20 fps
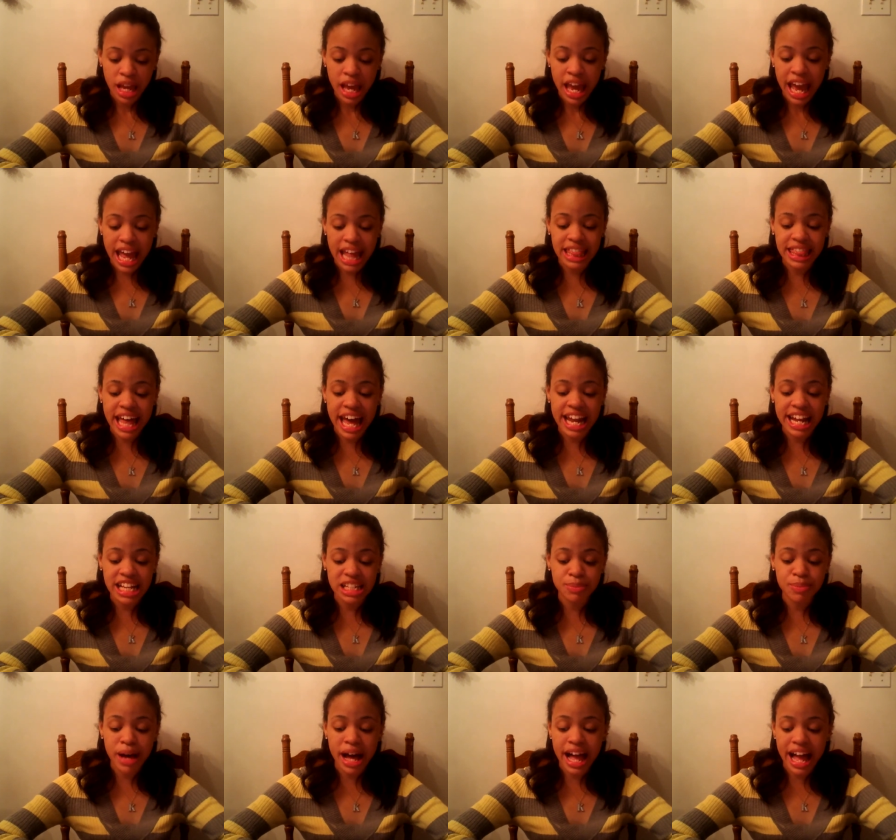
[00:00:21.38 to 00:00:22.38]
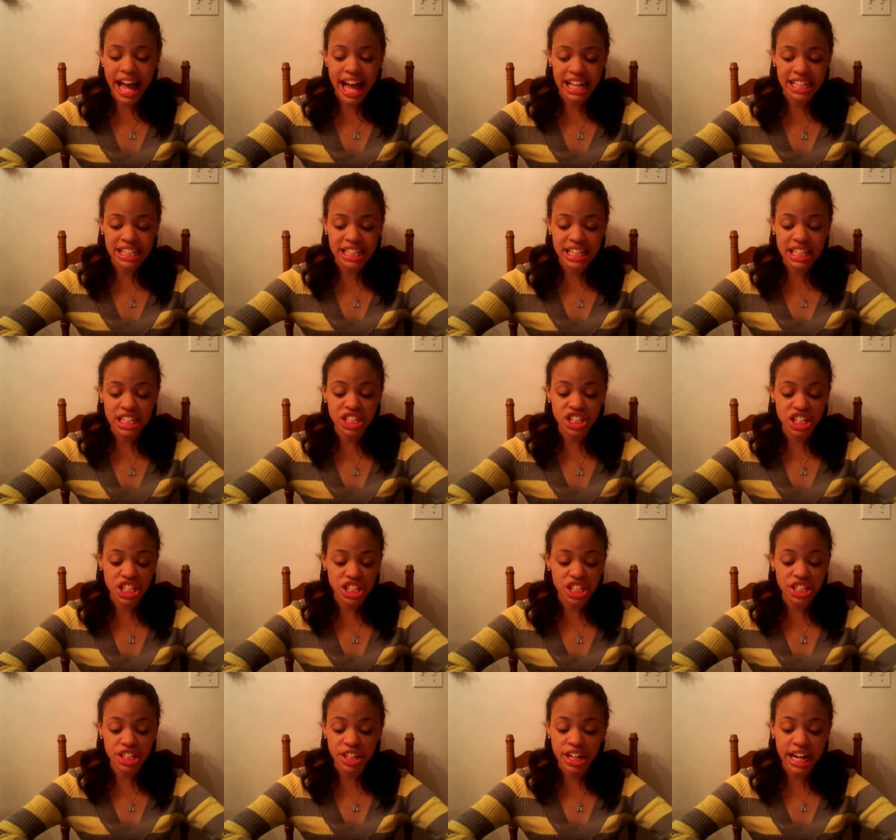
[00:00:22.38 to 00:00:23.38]
and that is by asking
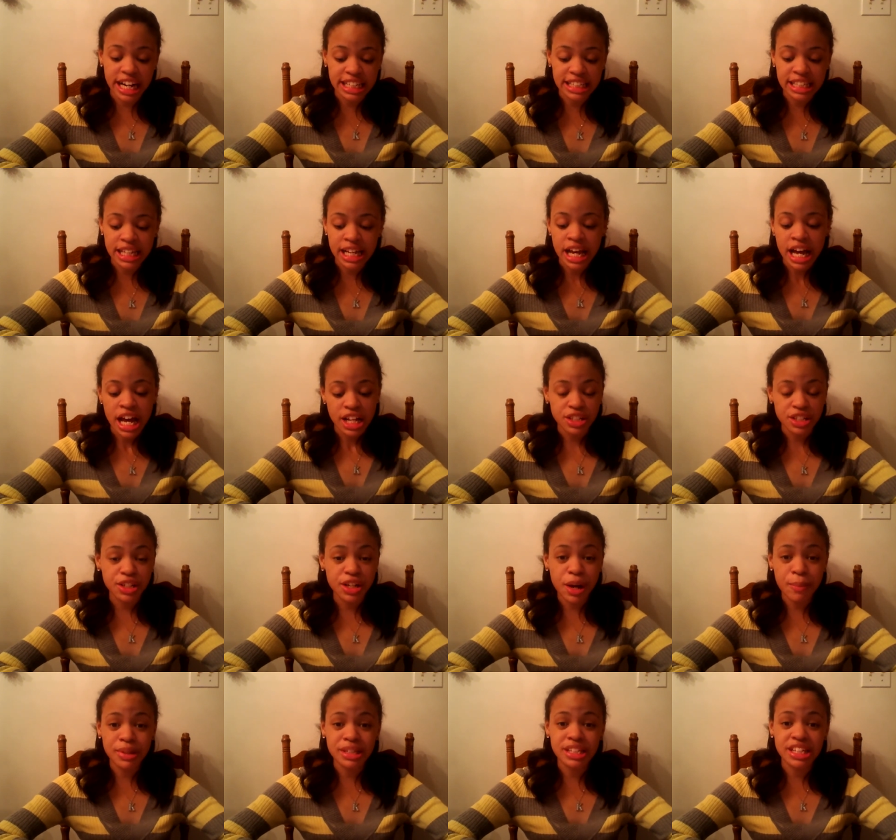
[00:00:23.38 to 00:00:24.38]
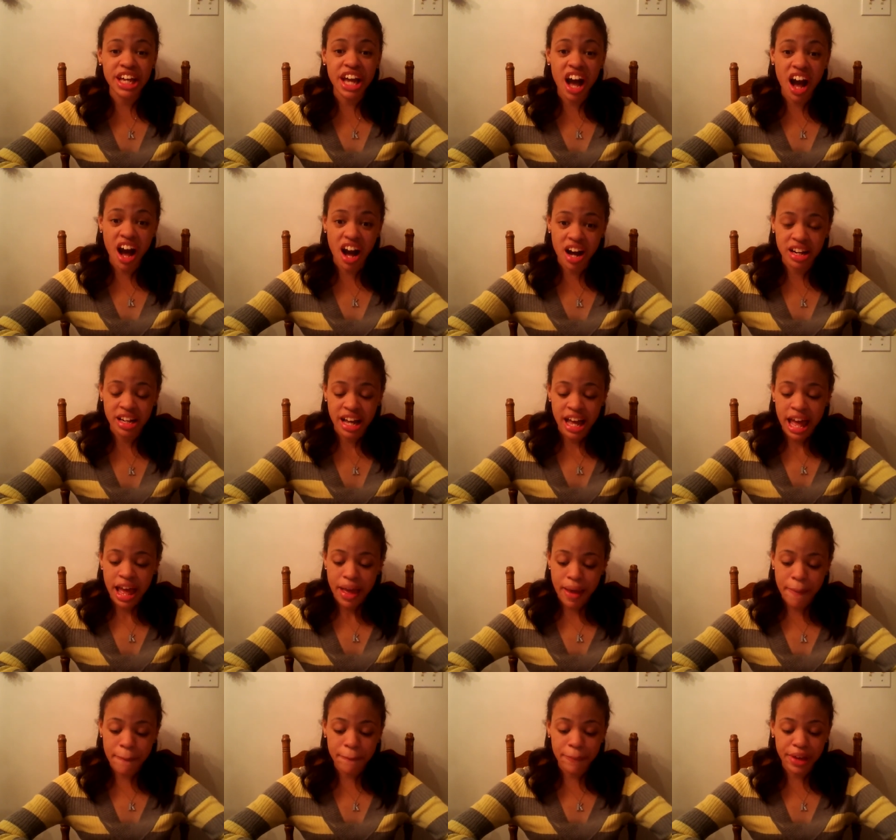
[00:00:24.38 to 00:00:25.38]
Jesus Christ to come into your heart
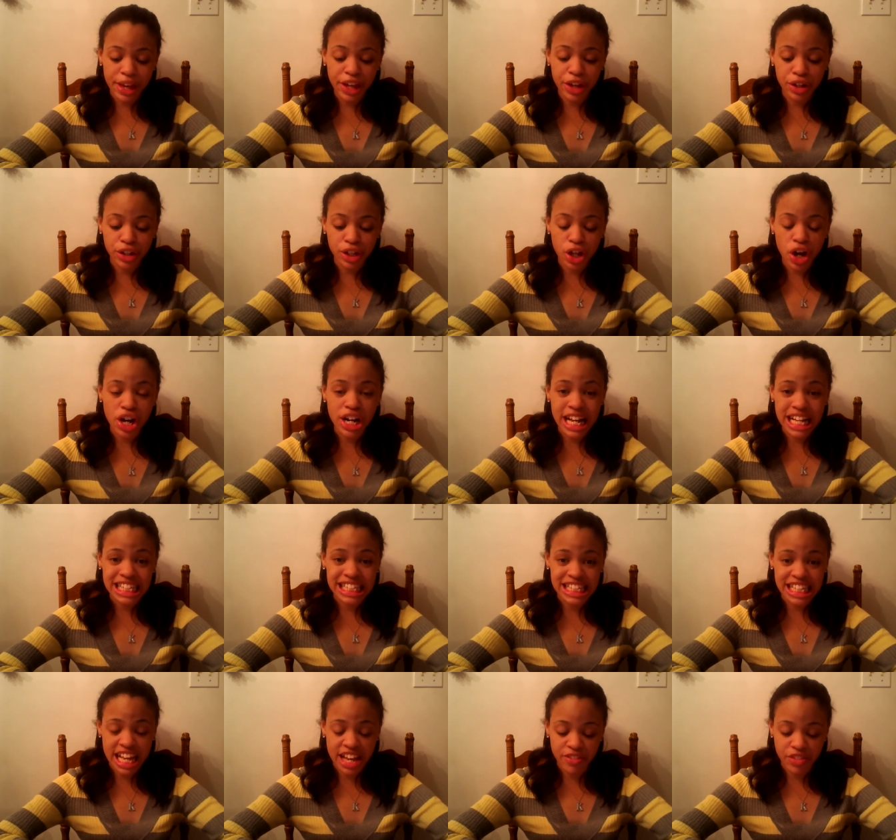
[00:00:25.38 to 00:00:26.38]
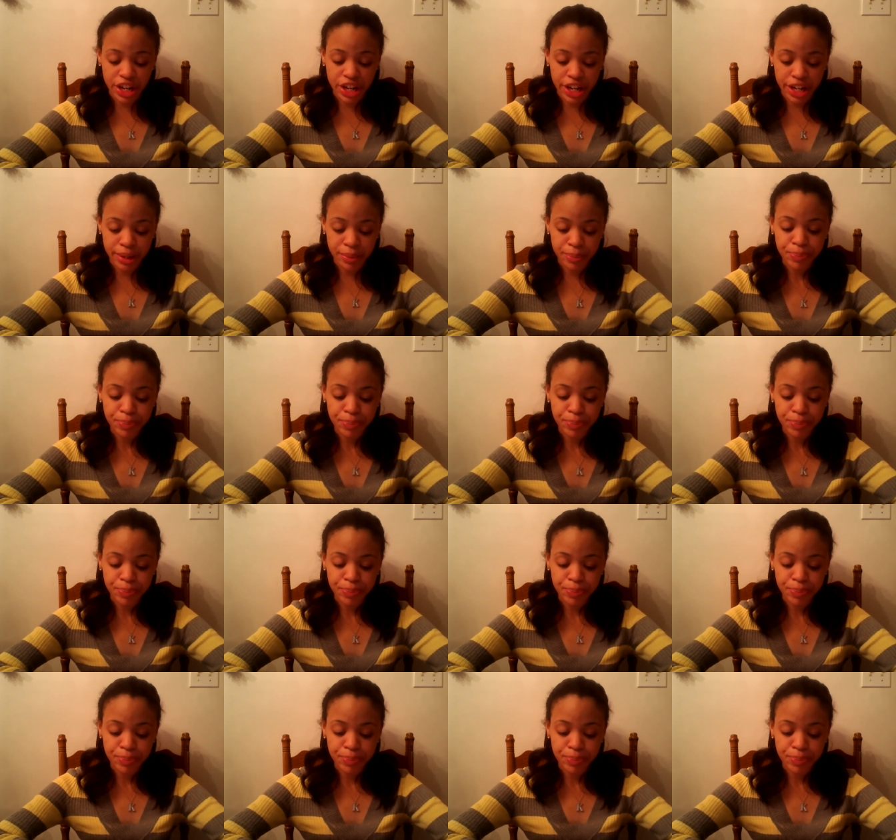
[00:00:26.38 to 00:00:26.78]
and be your Lord and Savior.